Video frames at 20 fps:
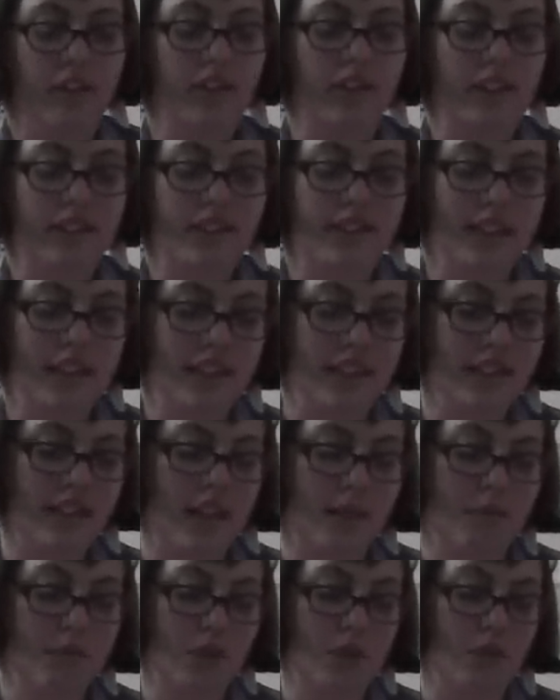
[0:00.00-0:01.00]
this leads
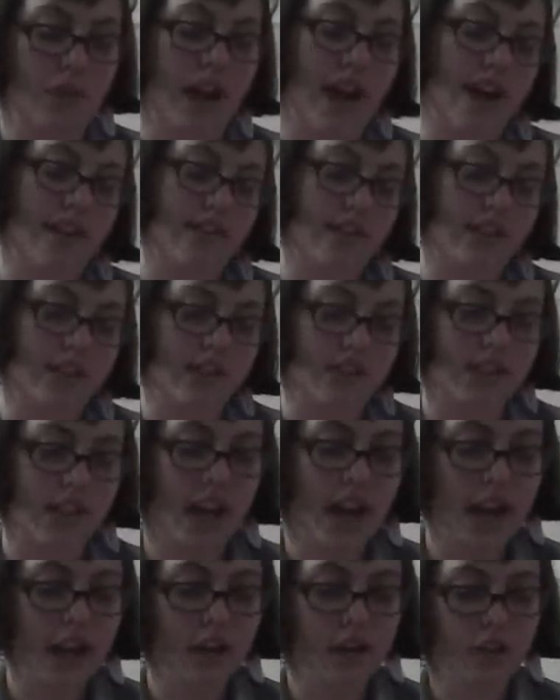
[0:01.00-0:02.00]
them to have a
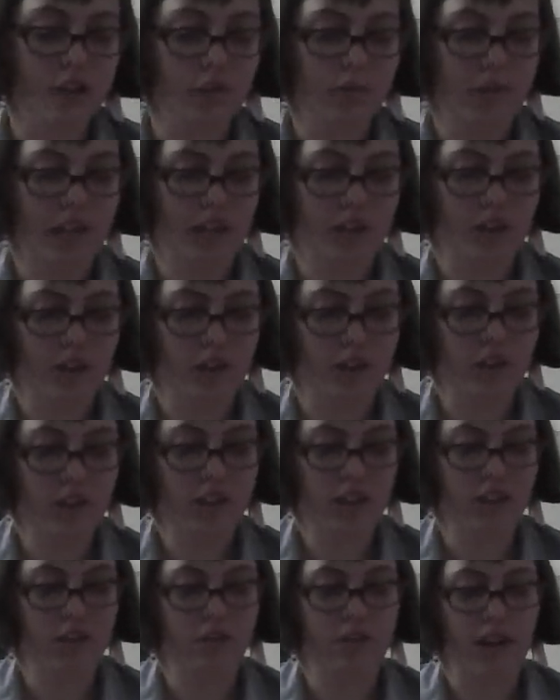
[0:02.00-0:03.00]
desire to be good
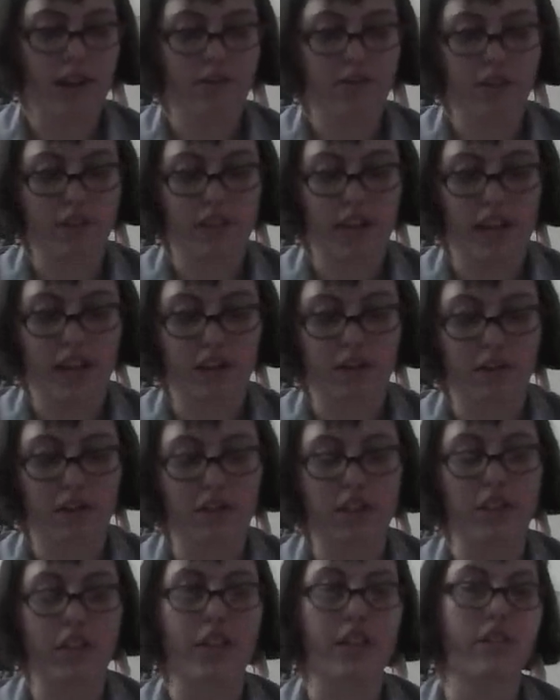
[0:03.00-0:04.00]
and to have
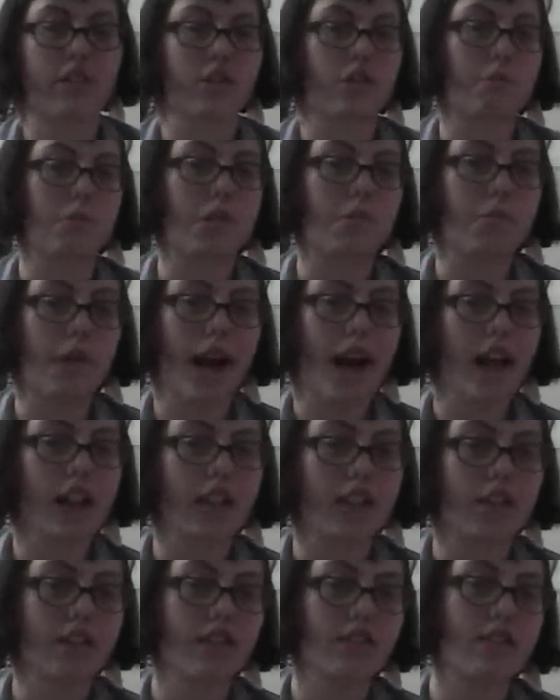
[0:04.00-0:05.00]
integrity and to be
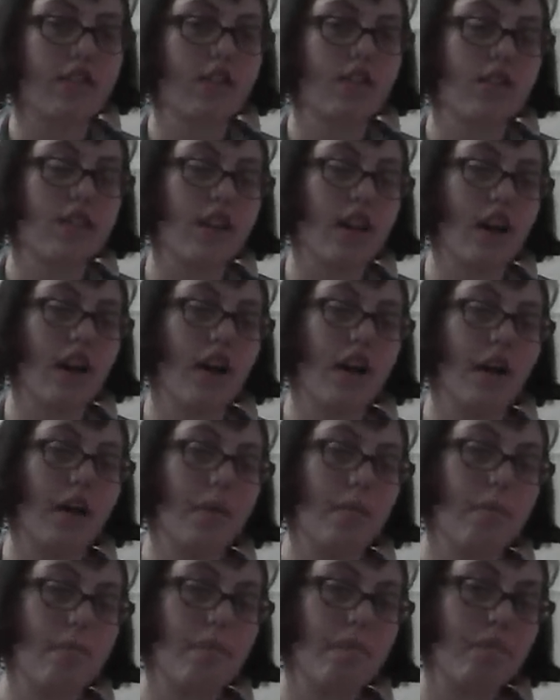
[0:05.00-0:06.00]
balanced.
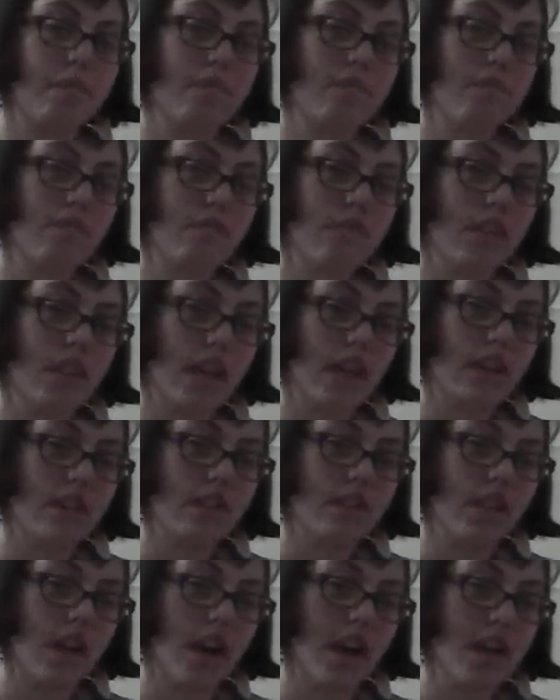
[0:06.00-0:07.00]
They
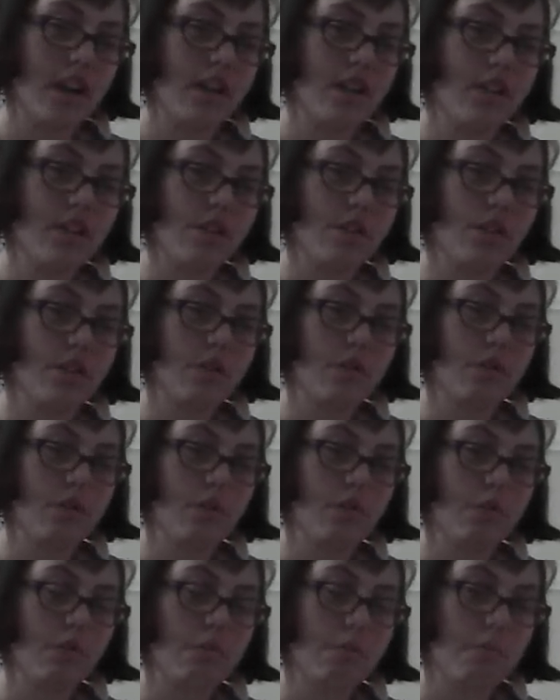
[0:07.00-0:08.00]
desire
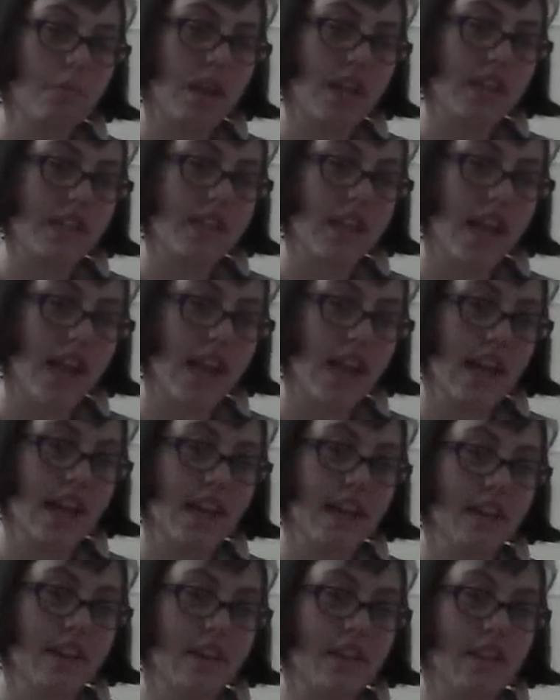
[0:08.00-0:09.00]
to
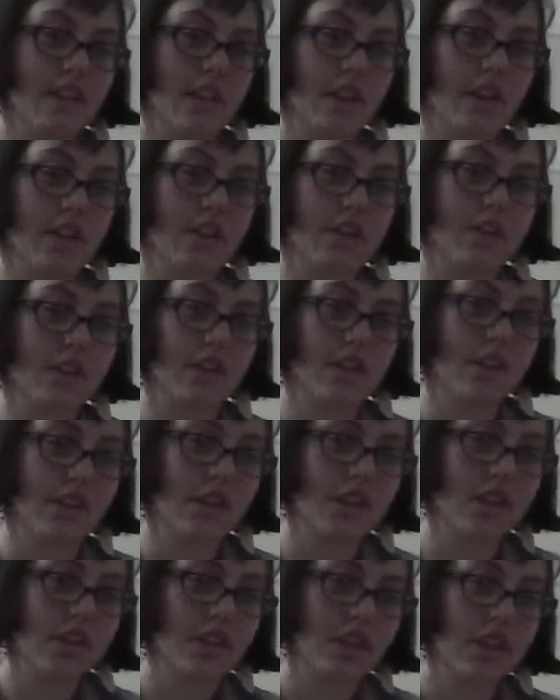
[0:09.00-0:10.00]
maintain their
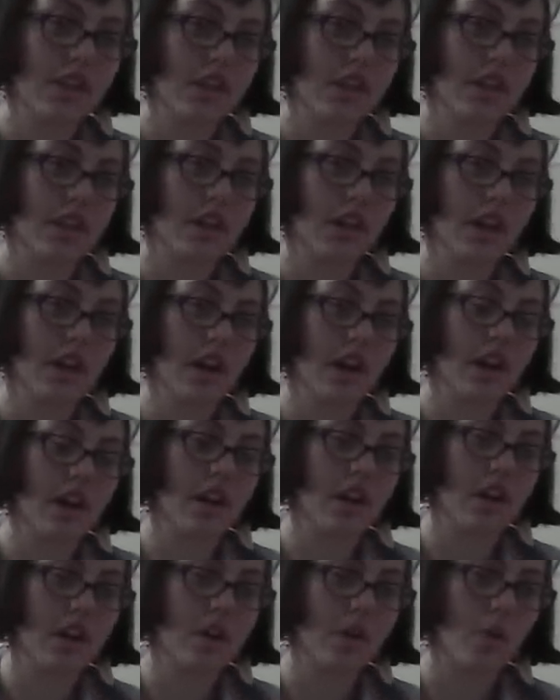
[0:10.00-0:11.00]
good
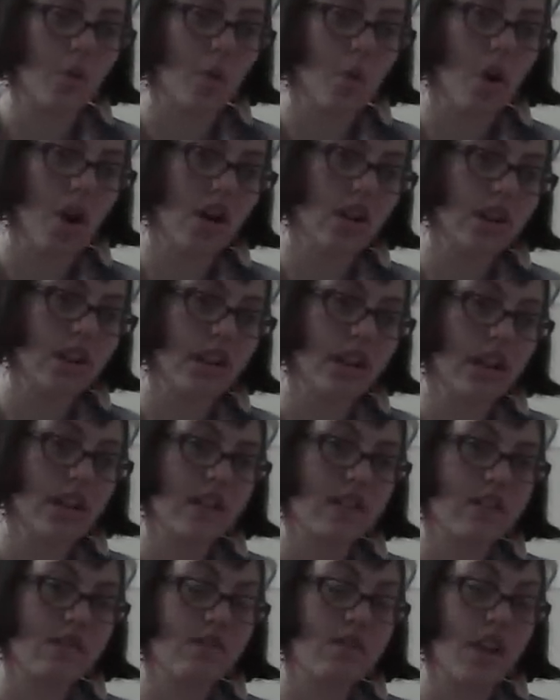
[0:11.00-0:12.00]

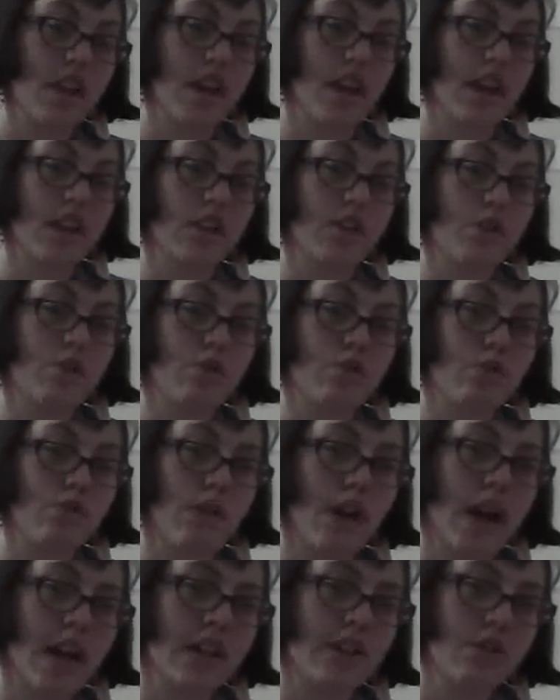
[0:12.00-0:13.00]
qualities and
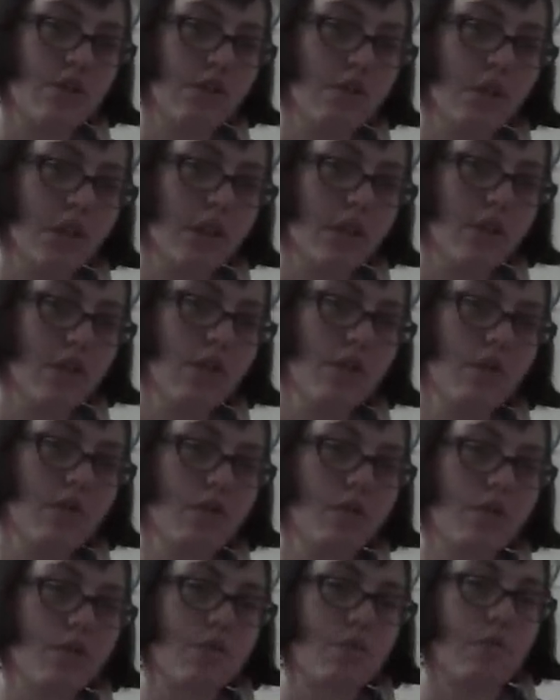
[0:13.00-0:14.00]
try to
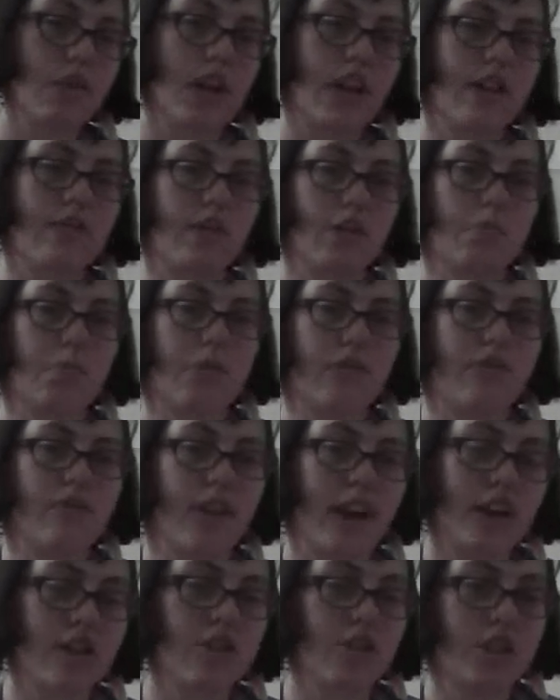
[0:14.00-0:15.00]
use whatever
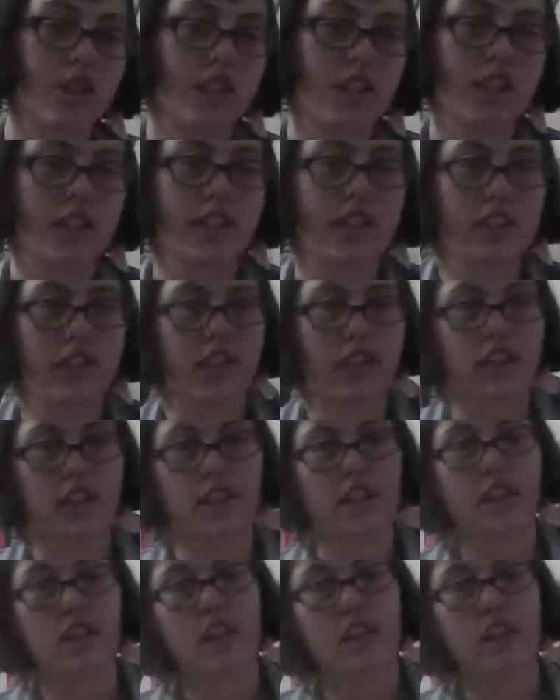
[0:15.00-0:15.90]
perfectionistic